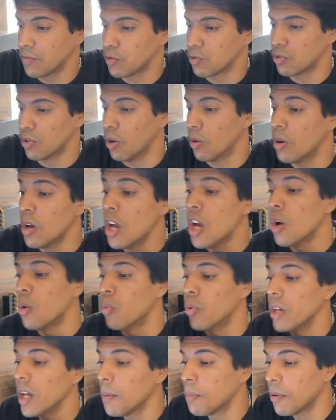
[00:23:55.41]
So
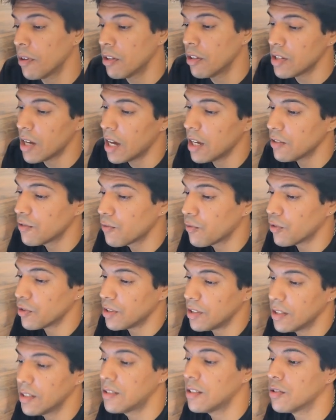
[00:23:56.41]
we apologize for
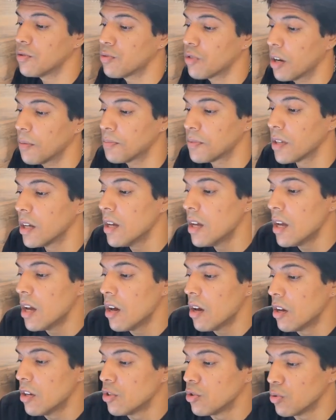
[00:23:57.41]
this disrupt
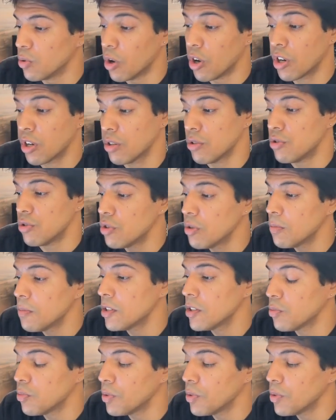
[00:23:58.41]
to our consumers.